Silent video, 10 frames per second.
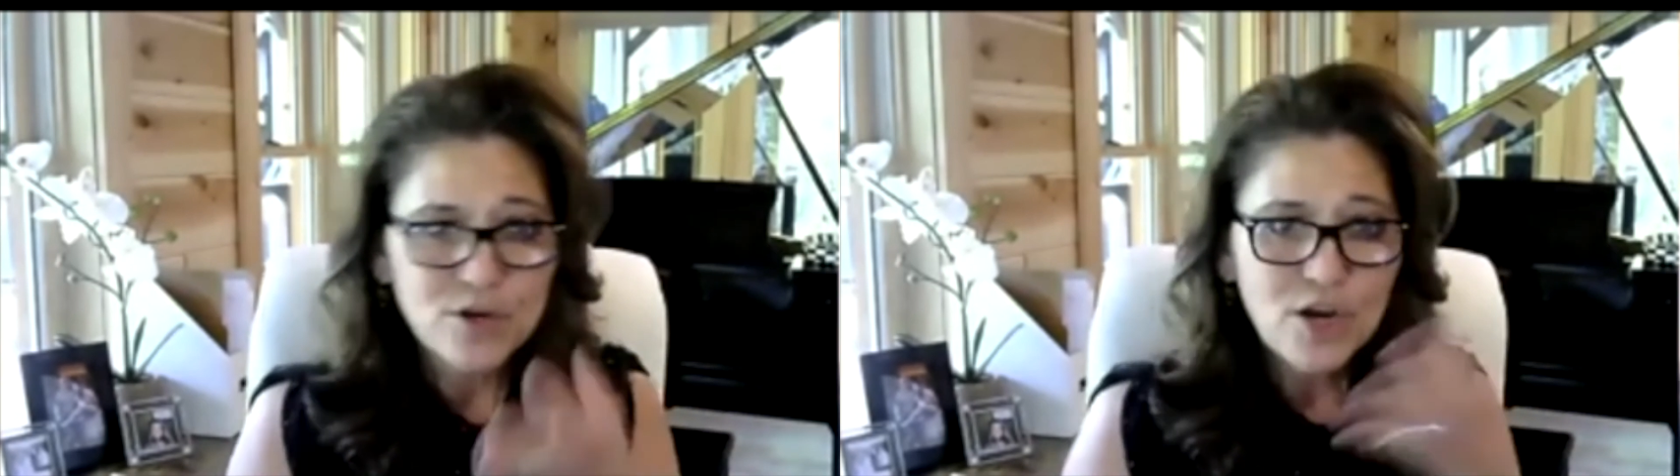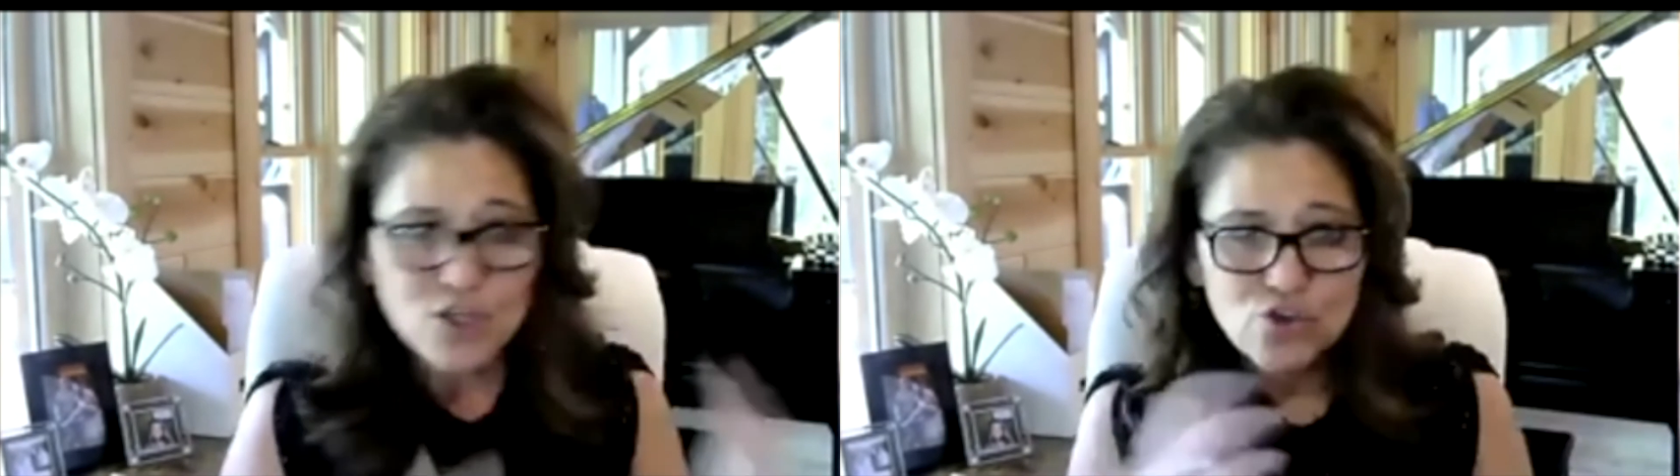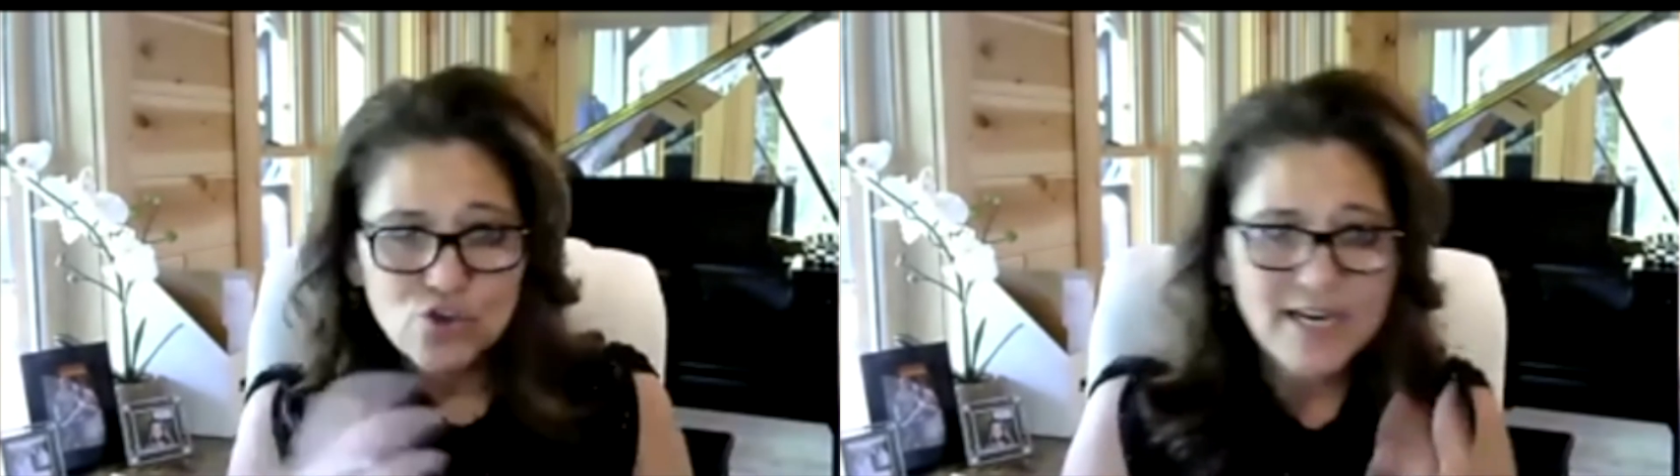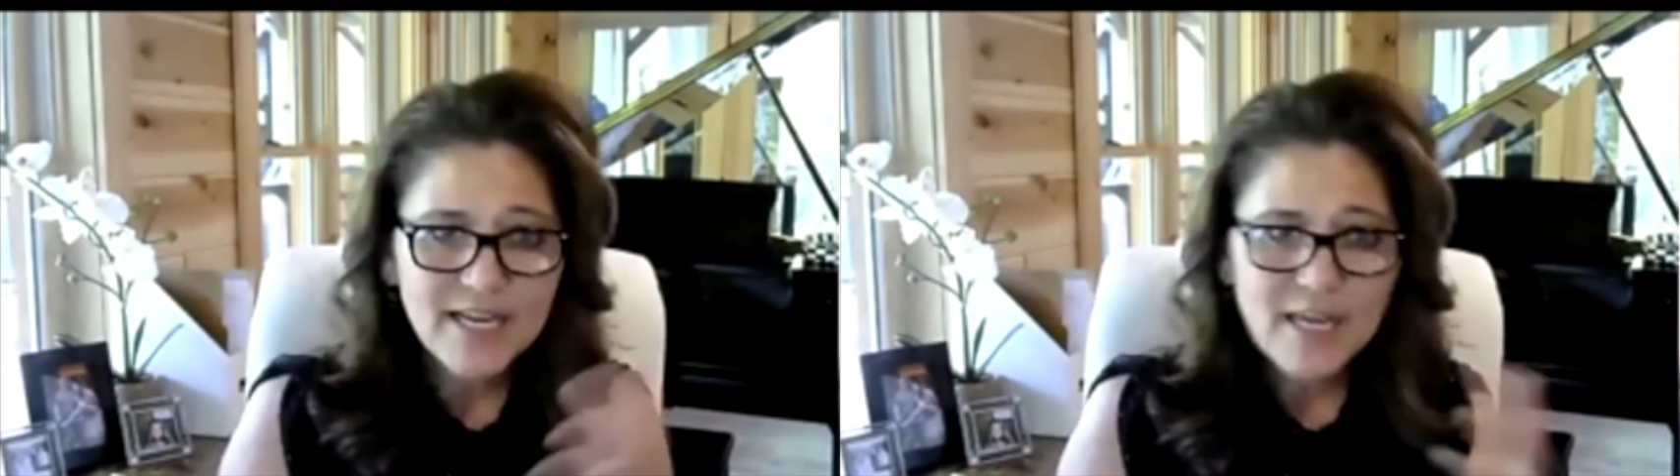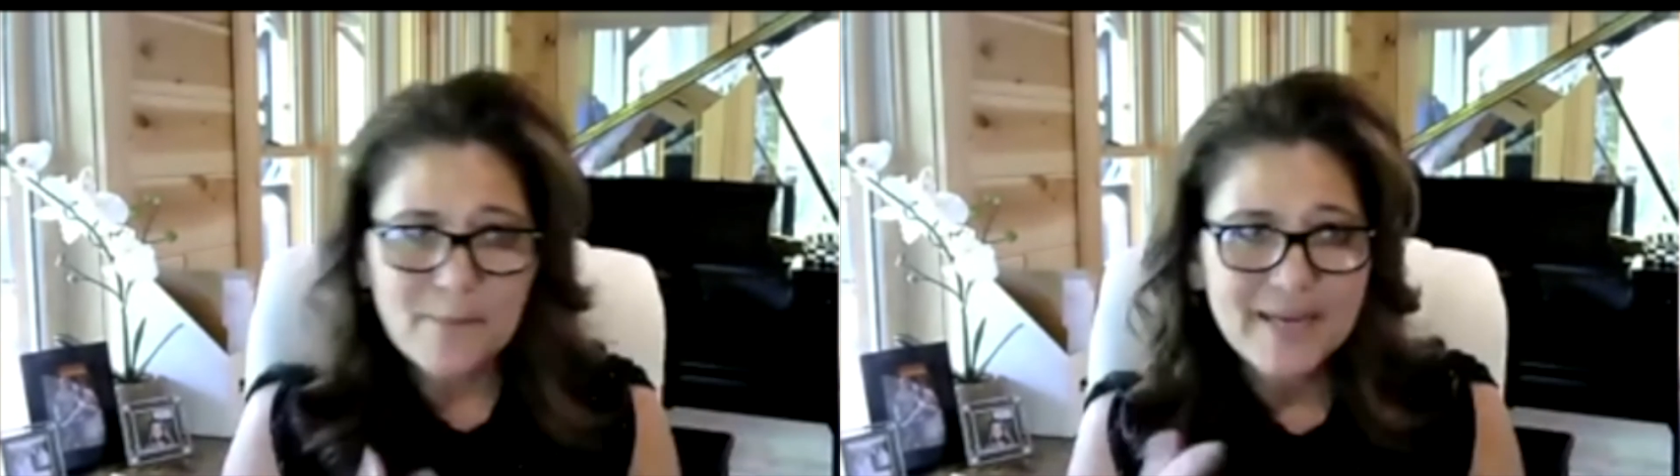trying to get
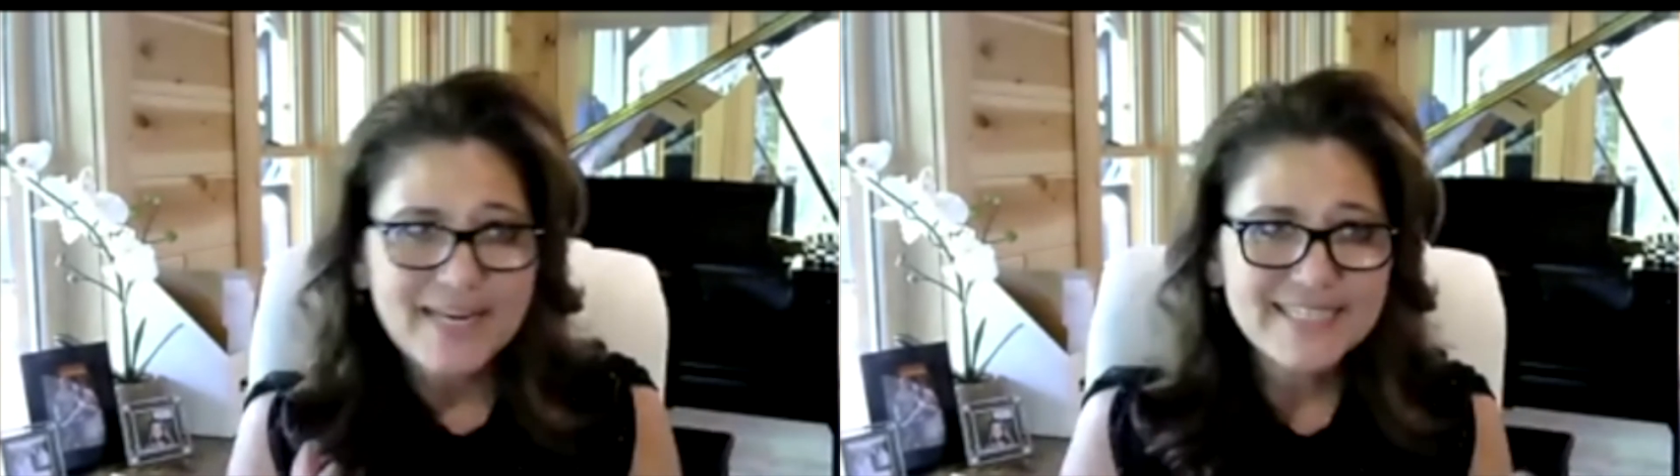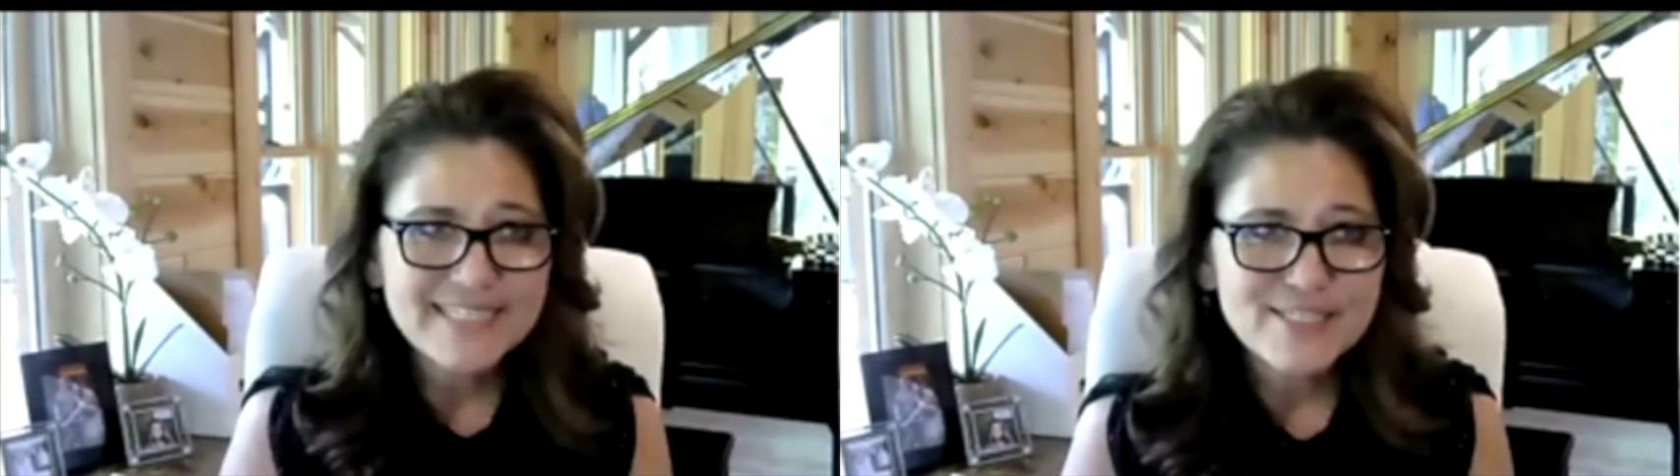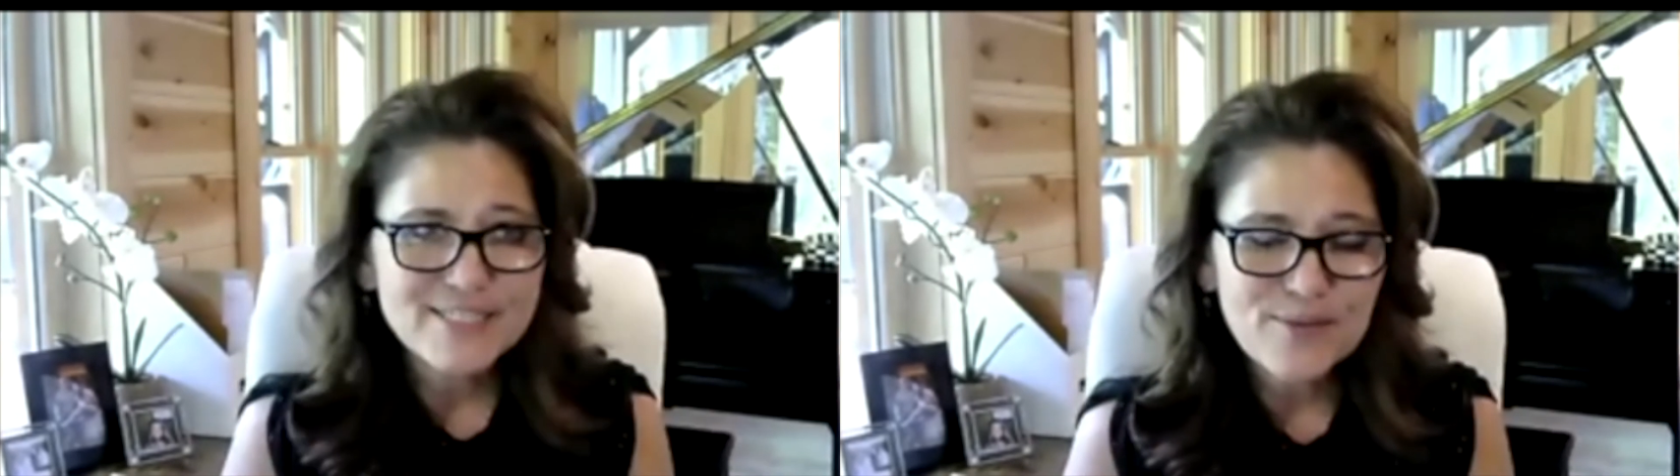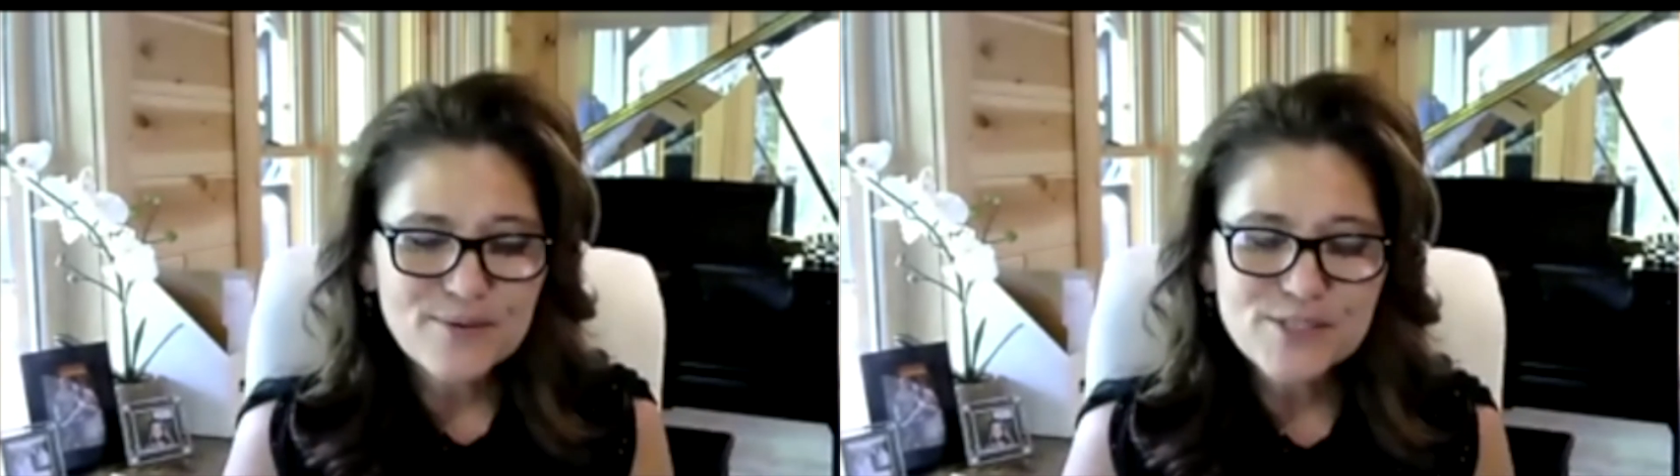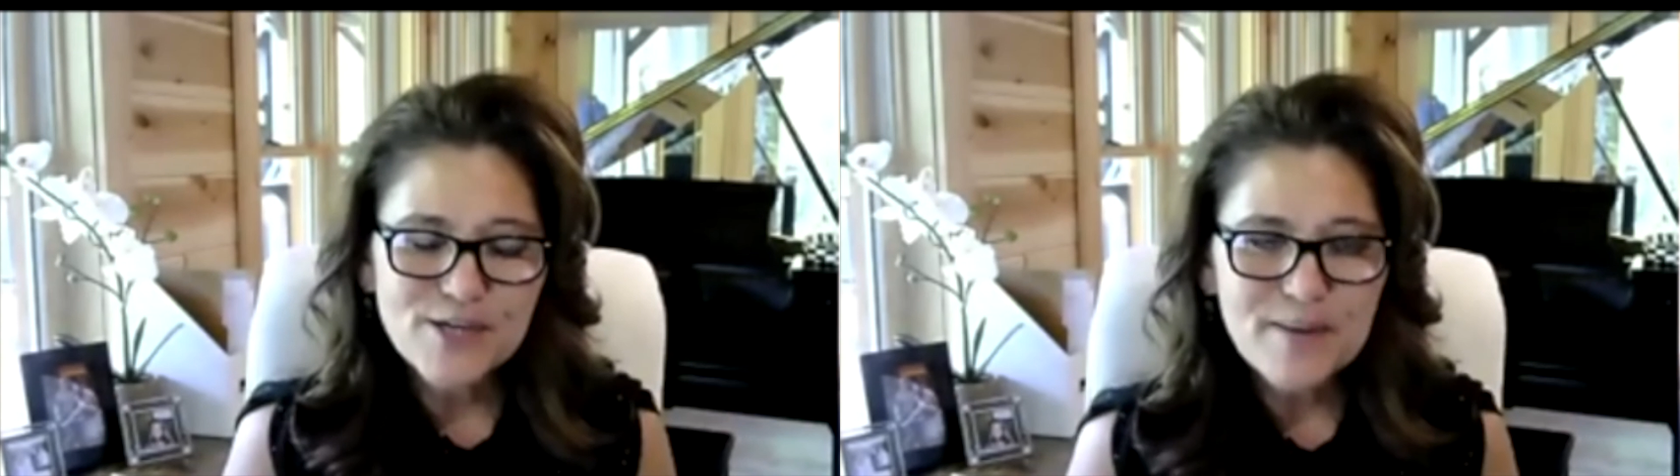money to start their
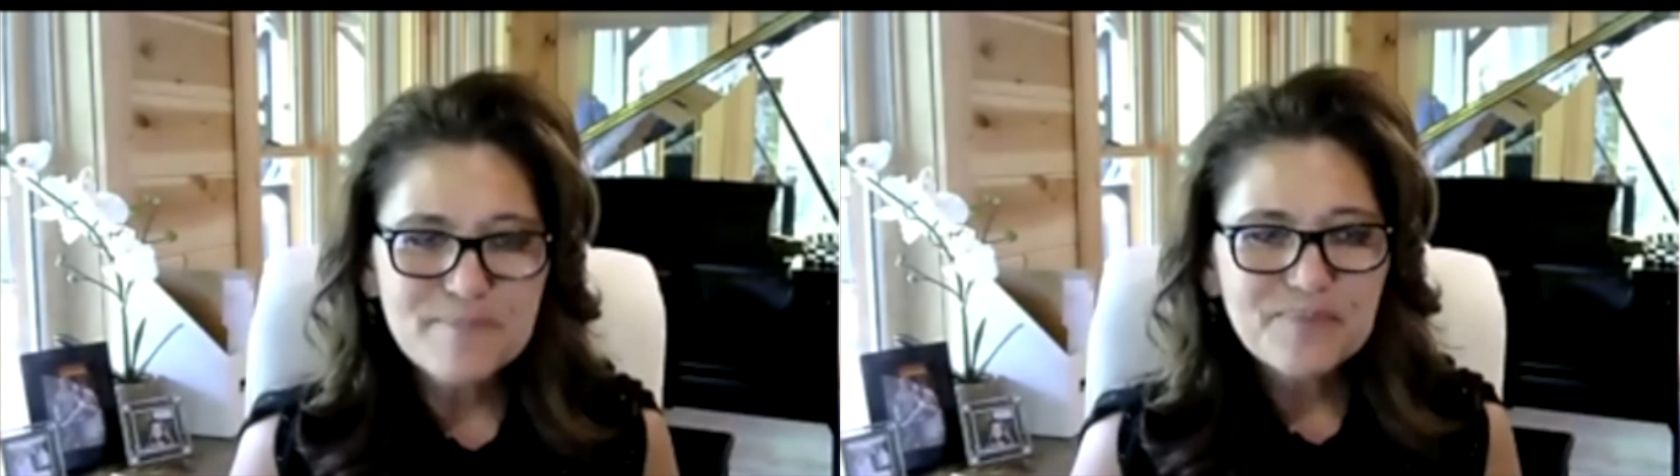job,